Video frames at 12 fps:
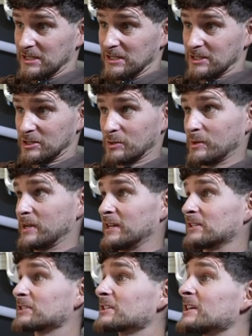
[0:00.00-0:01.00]
So
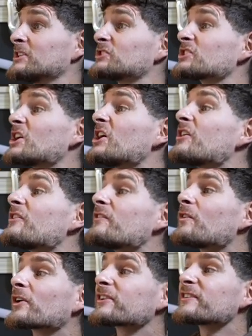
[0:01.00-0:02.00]
it's
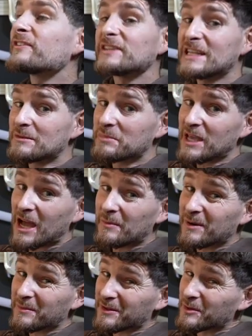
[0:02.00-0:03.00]
4:15
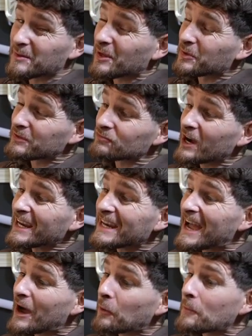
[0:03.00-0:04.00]
p.m. and I'm going to upload it right
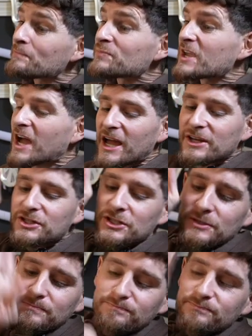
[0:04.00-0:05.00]
now, and
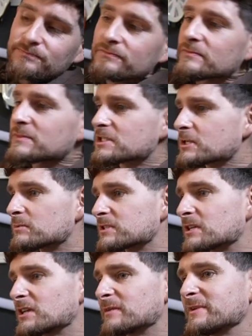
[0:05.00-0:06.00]
someone's
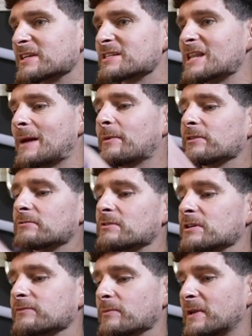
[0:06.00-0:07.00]
going to give me a slap on the
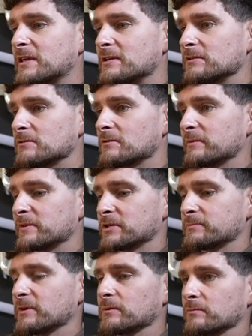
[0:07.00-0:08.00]
wrist for making it do
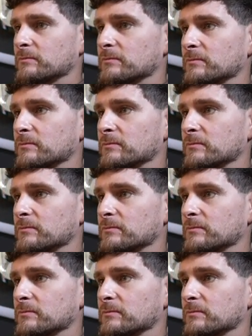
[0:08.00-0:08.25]
rubbish. But